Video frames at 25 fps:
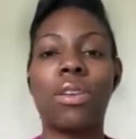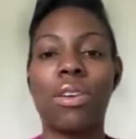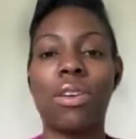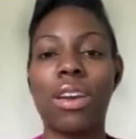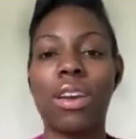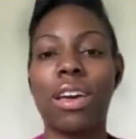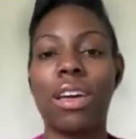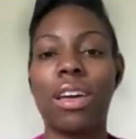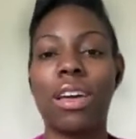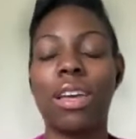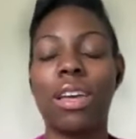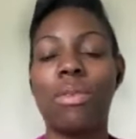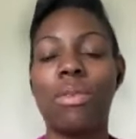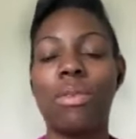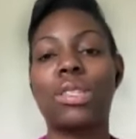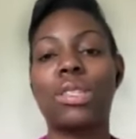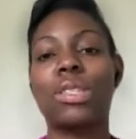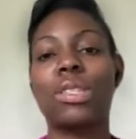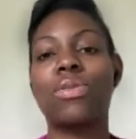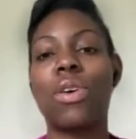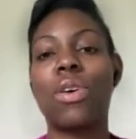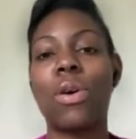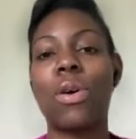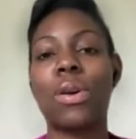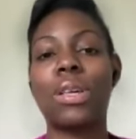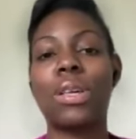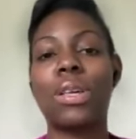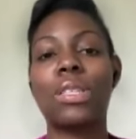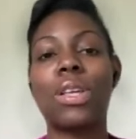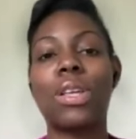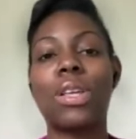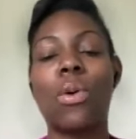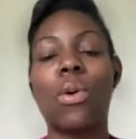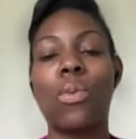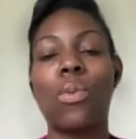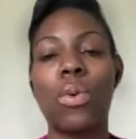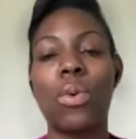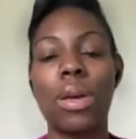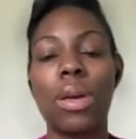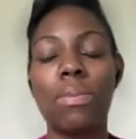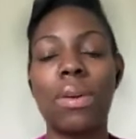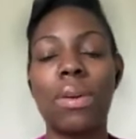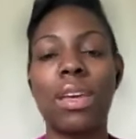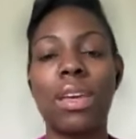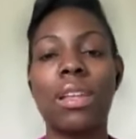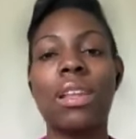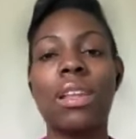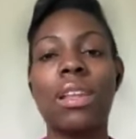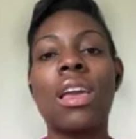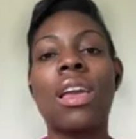Inner Healing, which is focused on
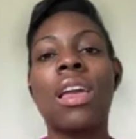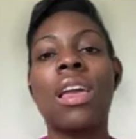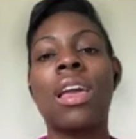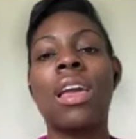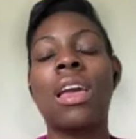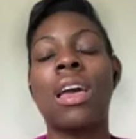women.